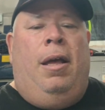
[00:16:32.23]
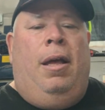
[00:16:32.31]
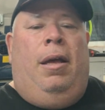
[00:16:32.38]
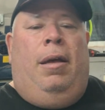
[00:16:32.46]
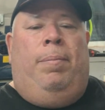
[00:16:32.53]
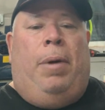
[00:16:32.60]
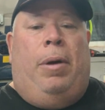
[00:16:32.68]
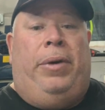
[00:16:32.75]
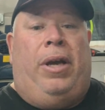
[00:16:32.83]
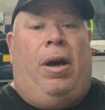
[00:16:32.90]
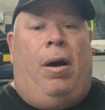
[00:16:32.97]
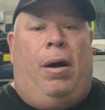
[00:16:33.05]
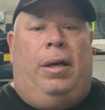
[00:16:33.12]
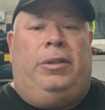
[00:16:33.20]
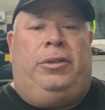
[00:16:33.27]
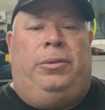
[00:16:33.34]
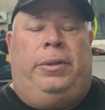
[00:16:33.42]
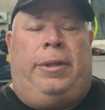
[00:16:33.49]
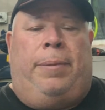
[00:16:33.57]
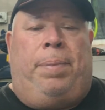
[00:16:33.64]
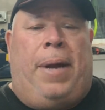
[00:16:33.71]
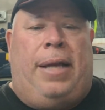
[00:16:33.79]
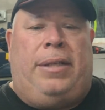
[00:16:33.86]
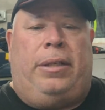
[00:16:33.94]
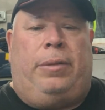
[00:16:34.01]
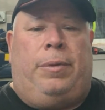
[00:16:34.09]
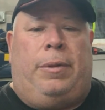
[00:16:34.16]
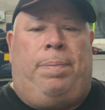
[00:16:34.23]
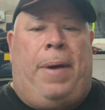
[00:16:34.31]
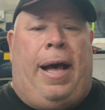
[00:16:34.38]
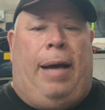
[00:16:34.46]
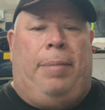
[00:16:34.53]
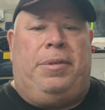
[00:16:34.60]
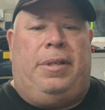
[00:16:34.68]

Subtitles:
But we are doing a project with Pops,